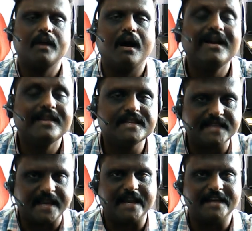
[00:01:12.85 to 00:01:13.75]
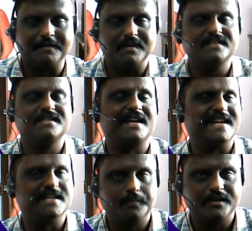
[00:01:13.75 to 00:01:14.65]
All these AI templates are
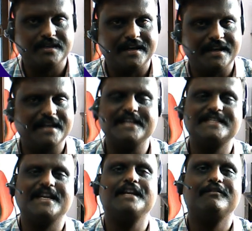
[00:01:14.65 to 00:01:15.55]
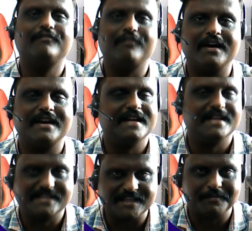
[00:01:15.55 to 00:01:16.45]
especially designed for
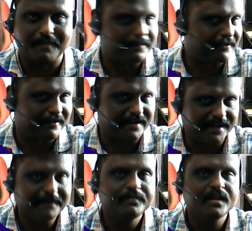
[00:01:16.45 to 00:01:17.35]
research paper writing.